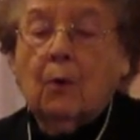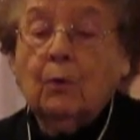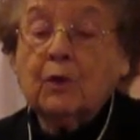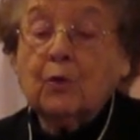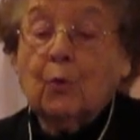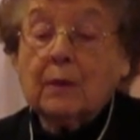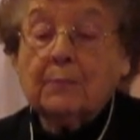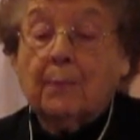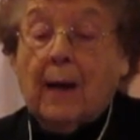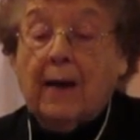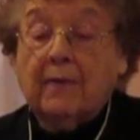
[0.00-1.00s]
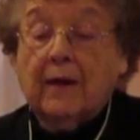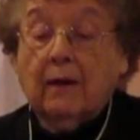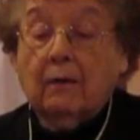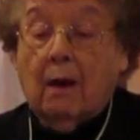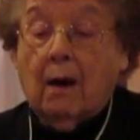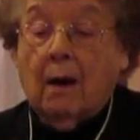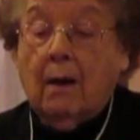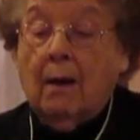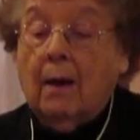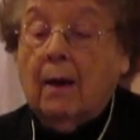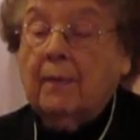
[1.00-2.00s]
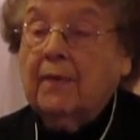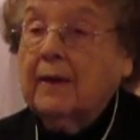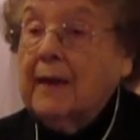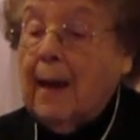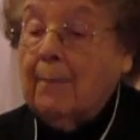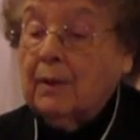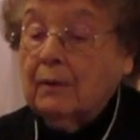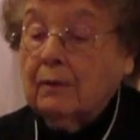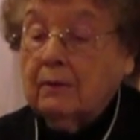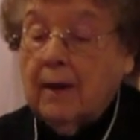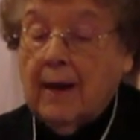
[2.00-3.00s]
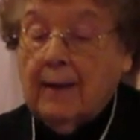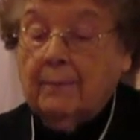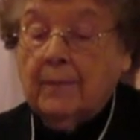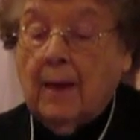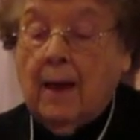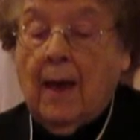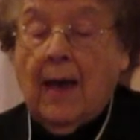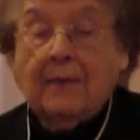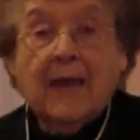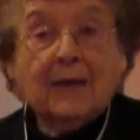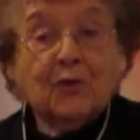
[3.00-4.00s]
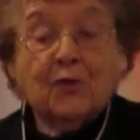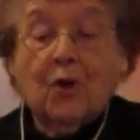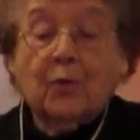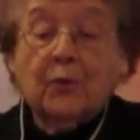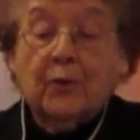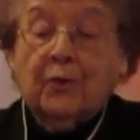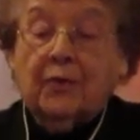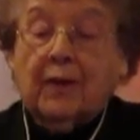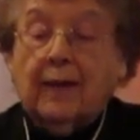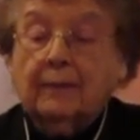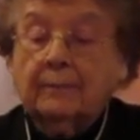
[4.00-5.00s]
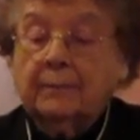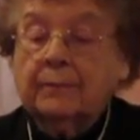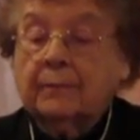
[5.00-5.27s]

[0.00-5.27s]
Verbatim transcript: which was by their law the capital crime. And that's no new thing